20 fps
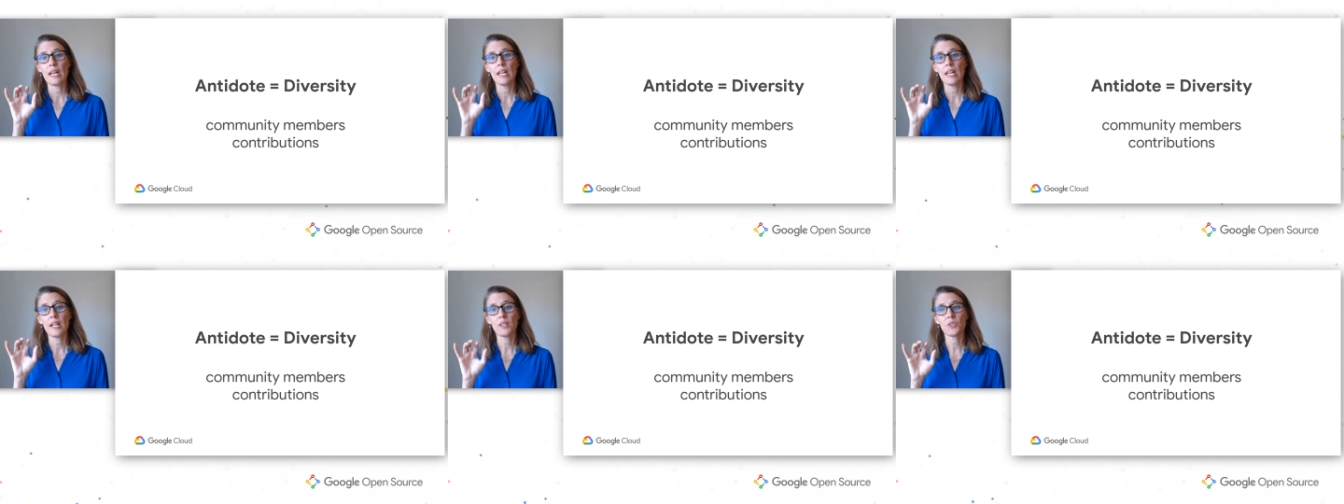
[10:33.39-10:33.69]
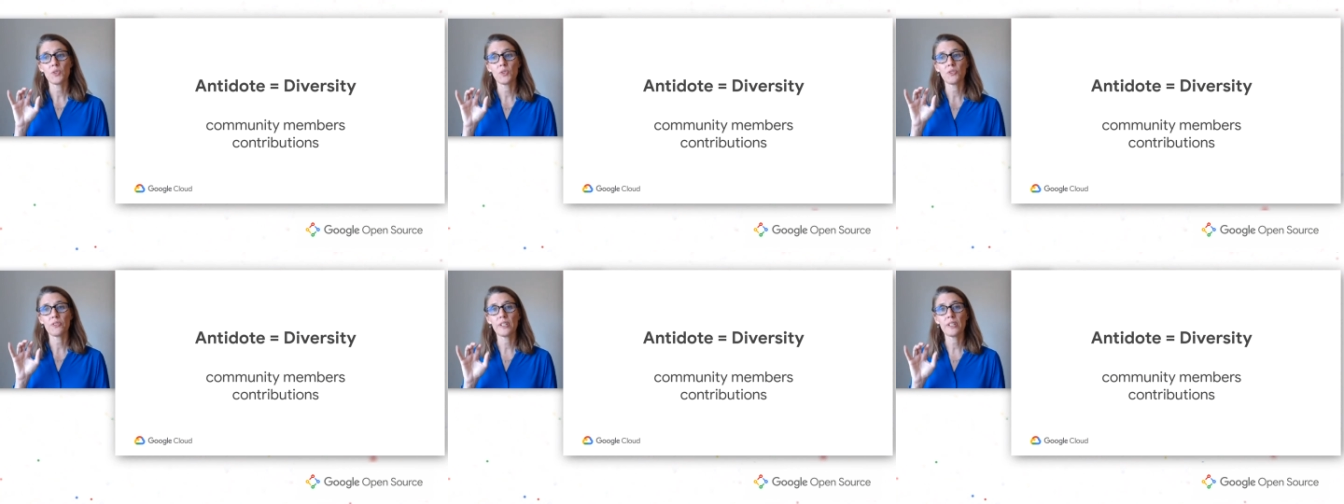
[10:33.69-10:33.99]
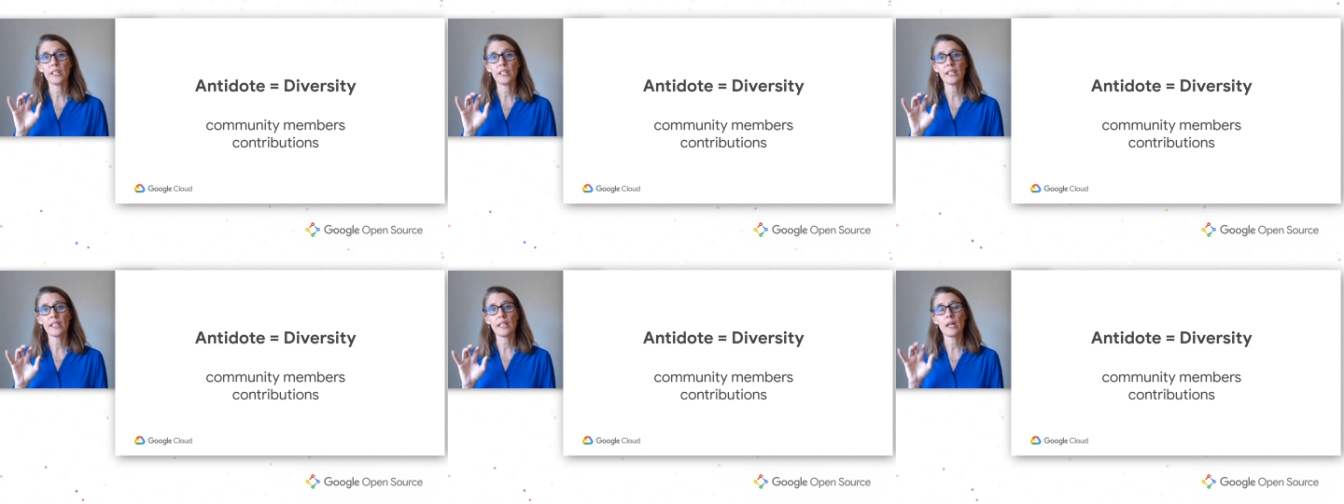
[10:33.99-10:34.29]
it's
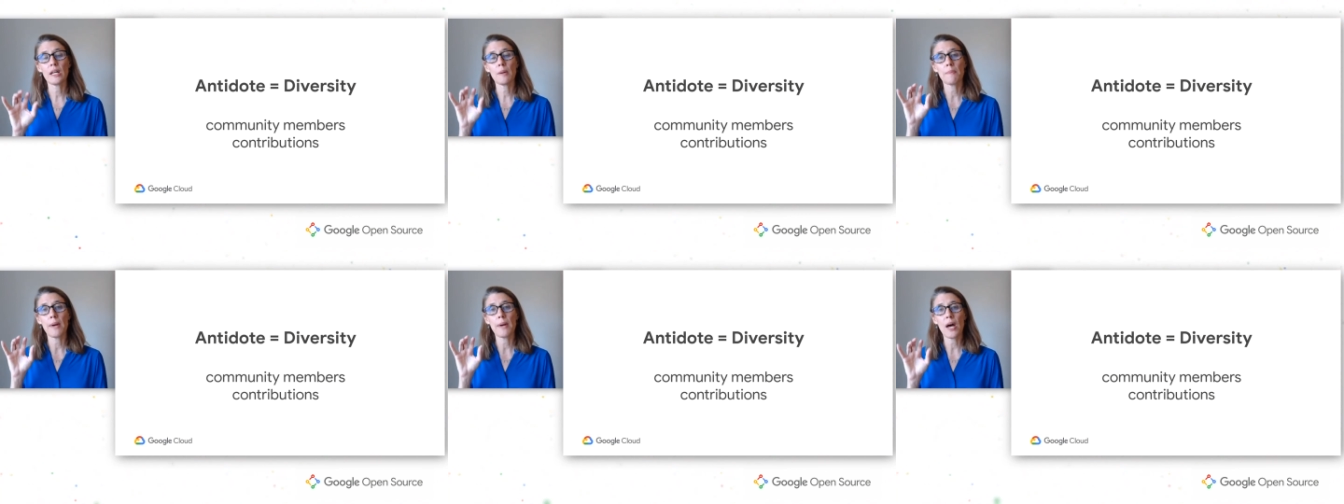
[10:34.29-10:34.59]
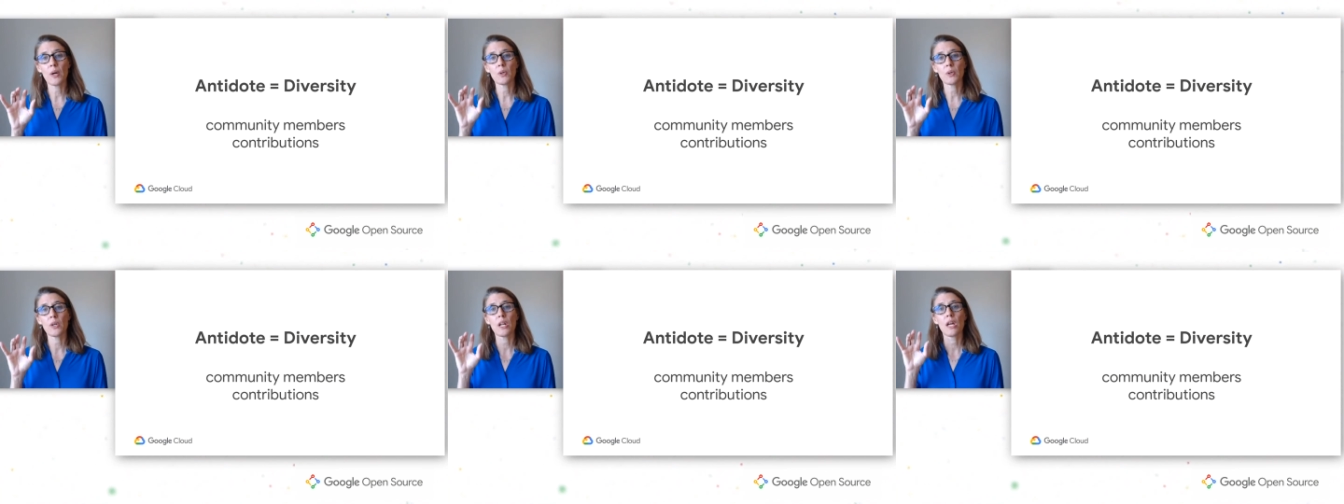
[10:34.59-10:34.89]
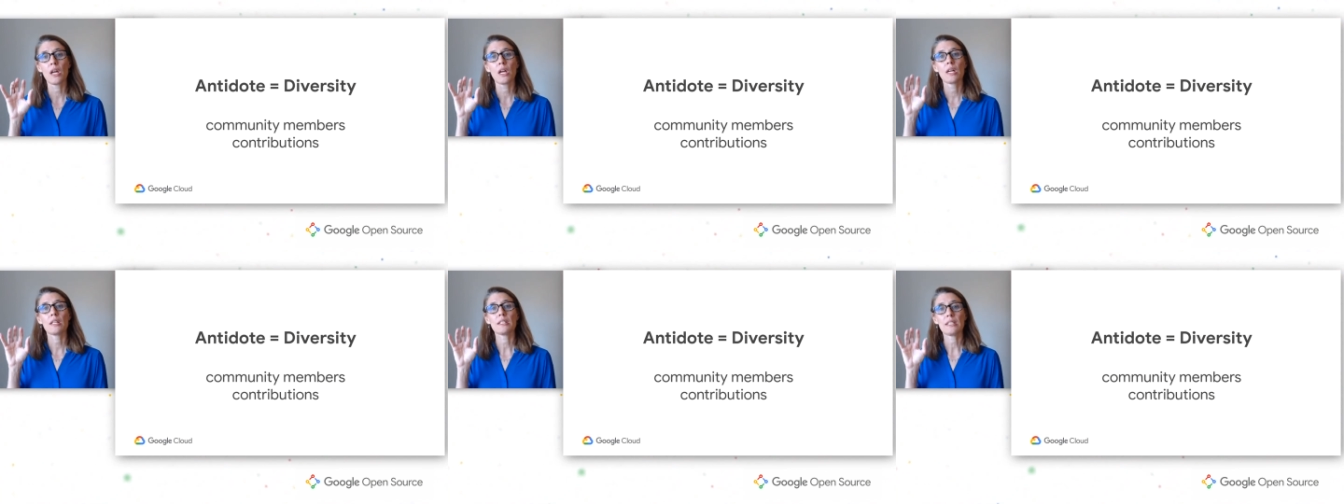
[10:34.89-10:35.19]
really about
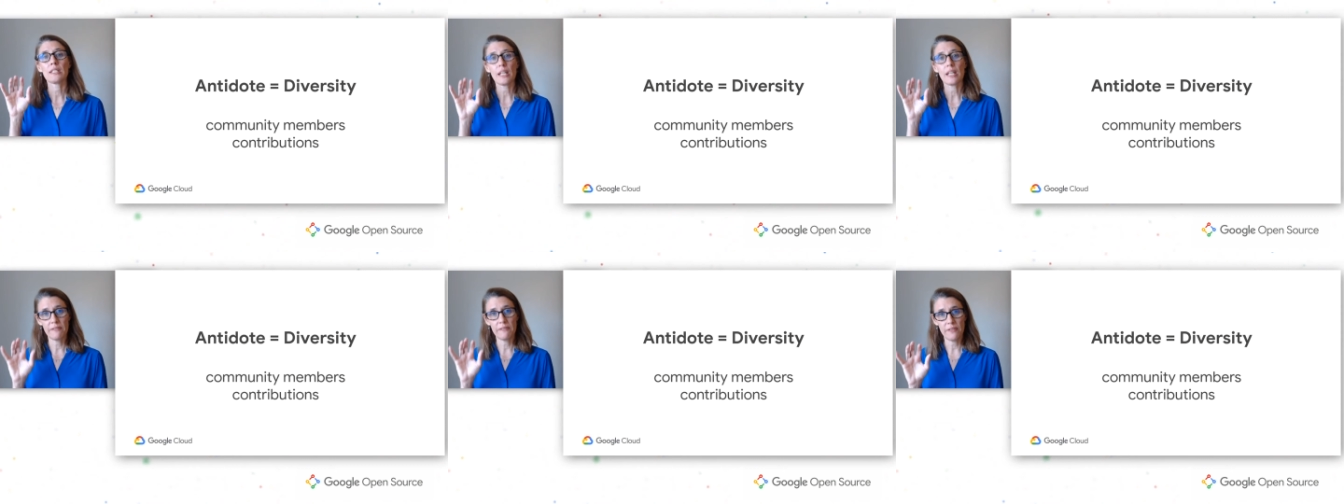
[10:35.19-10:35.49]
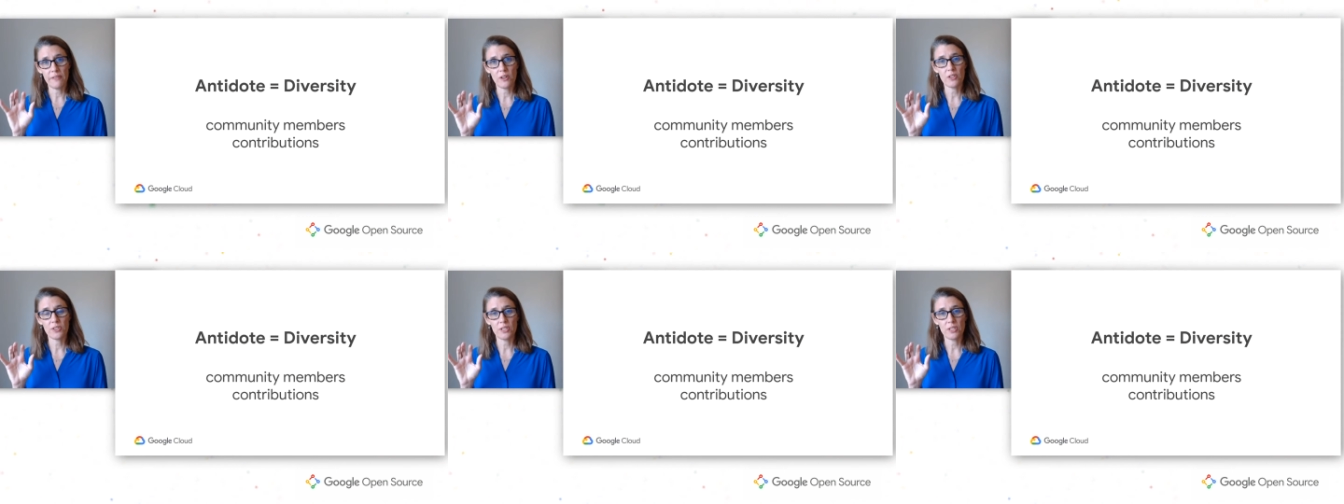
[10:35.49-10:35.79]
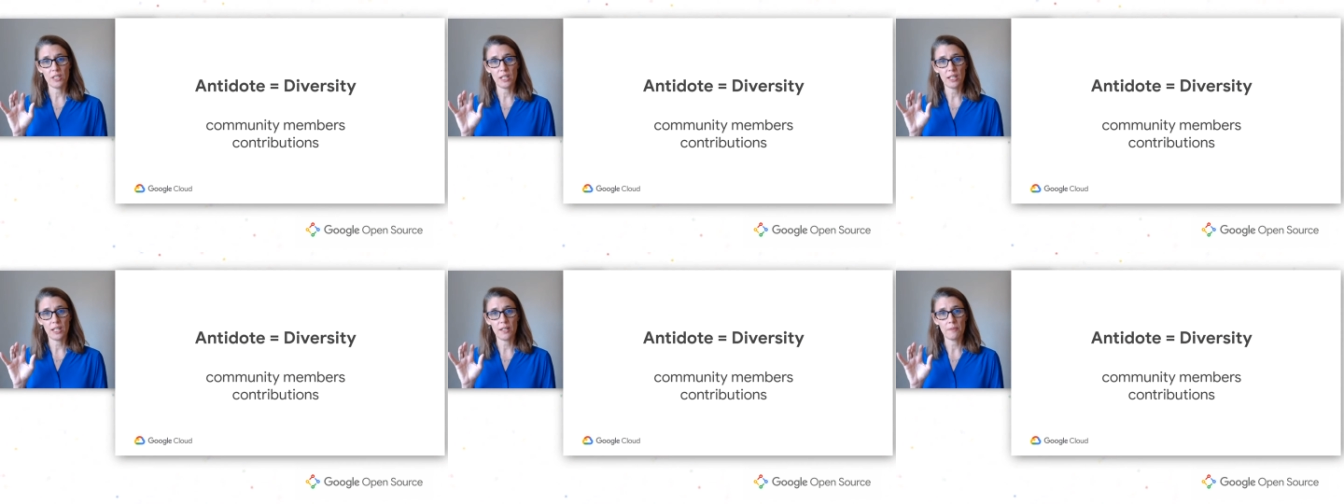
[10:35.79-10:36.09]

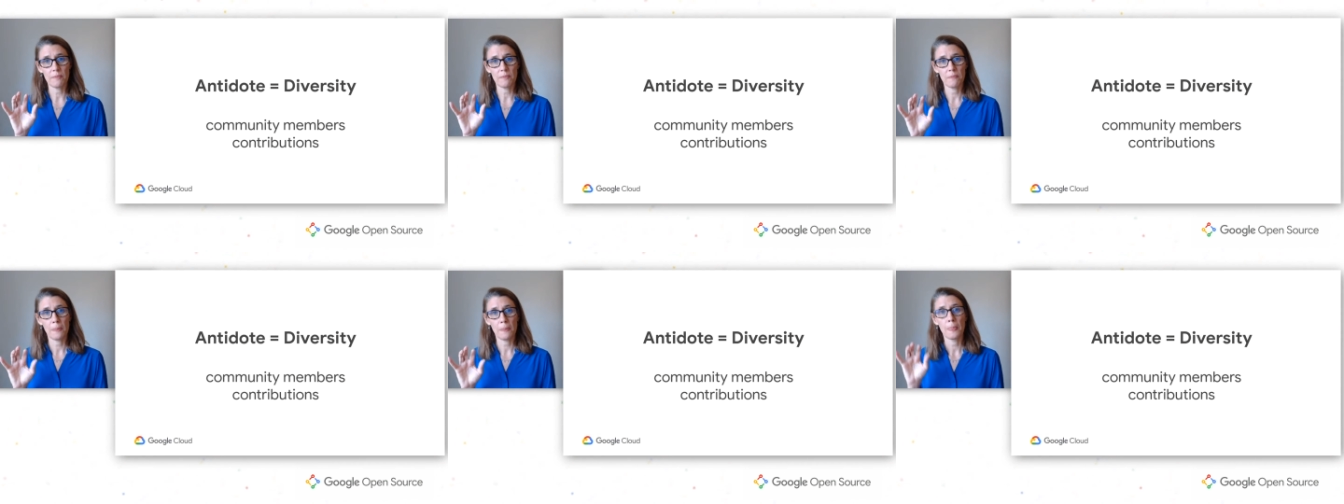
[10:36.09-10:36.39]
diversity